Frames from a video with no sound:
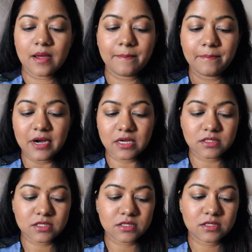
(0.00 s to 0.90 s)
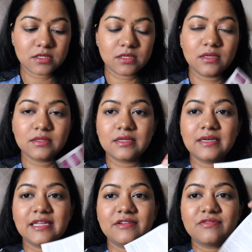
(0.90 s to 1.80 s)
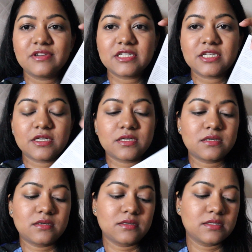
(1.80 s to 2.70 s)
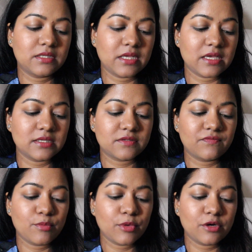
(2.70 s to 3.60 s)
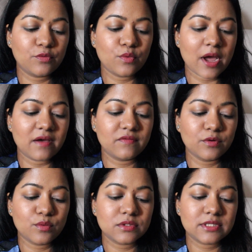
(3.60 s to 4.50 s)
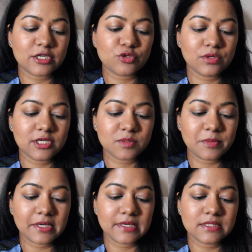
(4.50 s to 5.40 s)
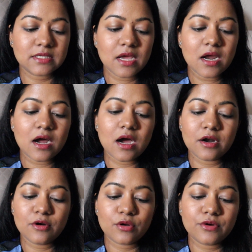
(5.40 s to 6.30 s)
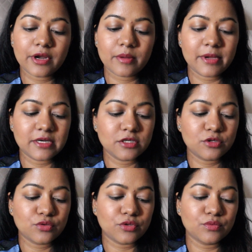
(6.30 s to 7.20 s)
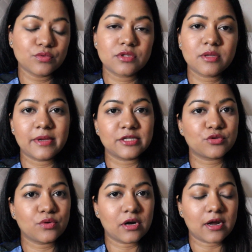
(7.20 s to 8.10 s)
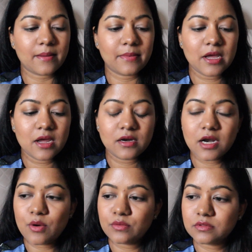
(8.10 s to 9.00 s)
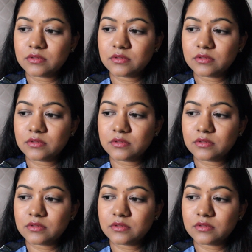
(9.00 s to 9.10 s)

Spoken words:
But the leaflet here says women who have no sexual experience are not recommended to use the menstrual cup. Now